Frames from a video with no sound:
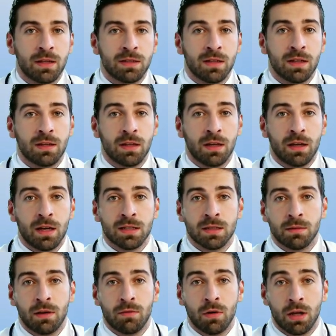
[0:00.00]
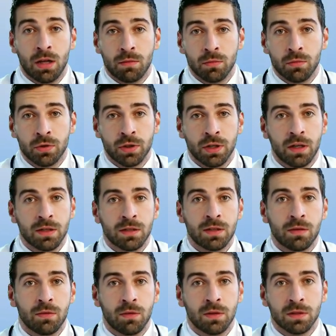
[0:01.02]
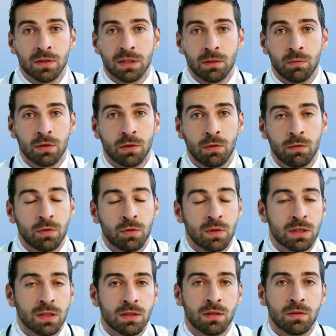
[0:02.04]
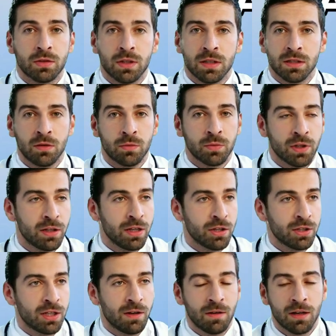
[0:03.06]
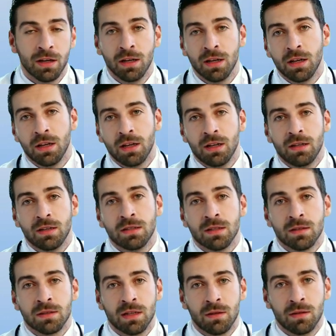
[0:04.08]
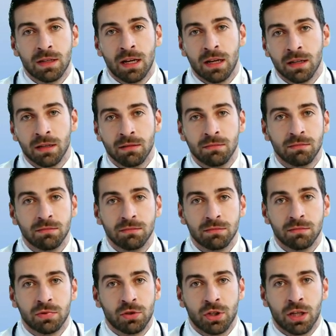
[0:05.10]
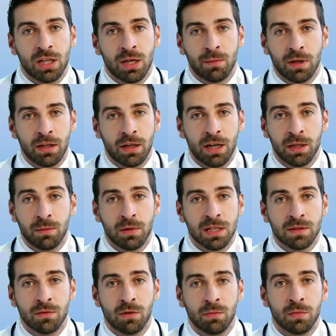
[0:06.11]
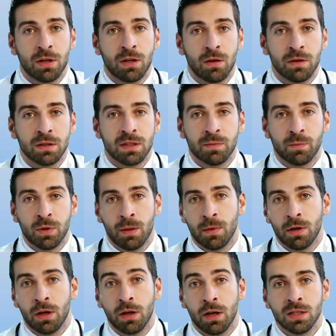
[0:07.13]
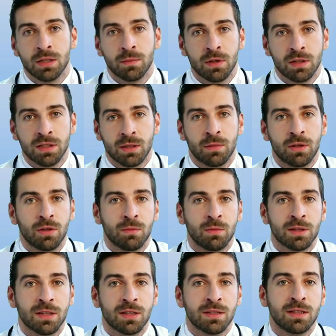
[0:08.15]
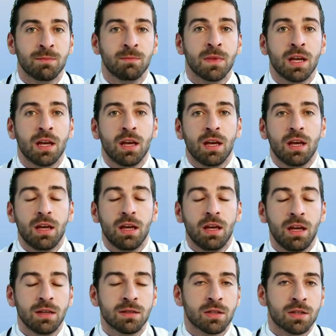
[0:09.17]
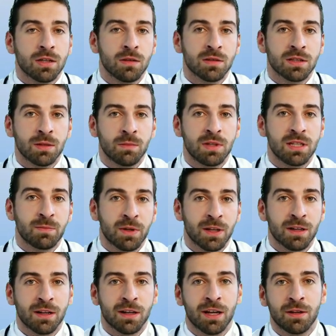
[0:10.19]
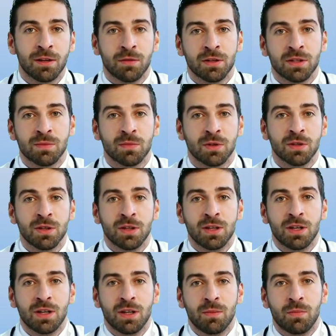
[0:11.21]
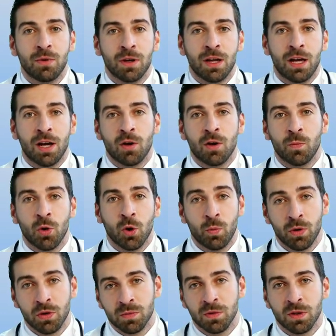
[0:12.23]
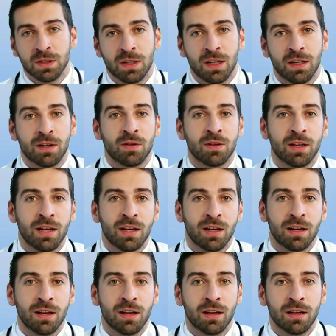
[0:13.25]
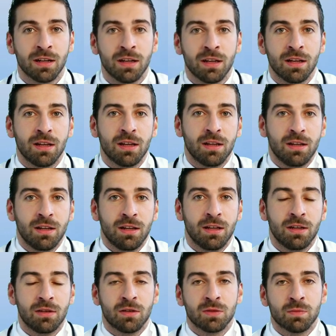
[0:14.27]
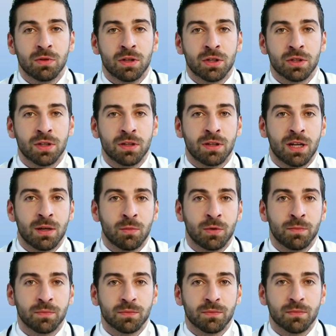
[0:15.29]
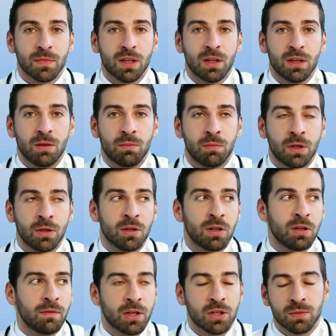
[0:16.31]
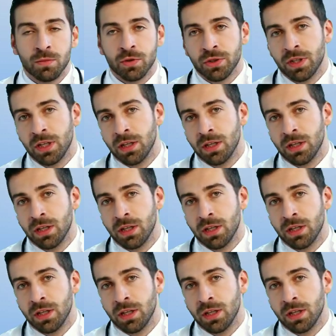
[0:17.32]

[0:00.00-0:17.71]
One of the biggest enemies of leg strength after 60 isn't just age or inactivity, it's chronic, silent inflammation. This type of inflammation doesn't cause a fever or visible swelling. It builds up slowly, quietly attacking muscles,